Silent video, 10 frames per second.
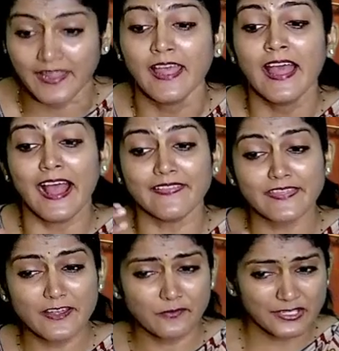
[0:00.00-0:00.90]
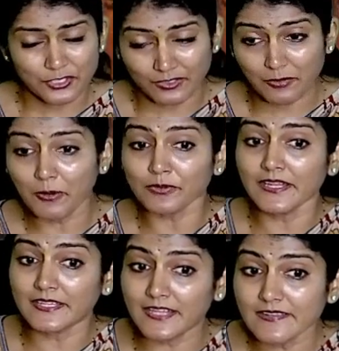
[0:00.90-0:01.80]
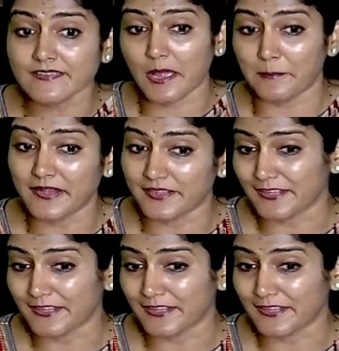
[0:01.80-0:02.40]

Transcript: And then we talked about the disabilities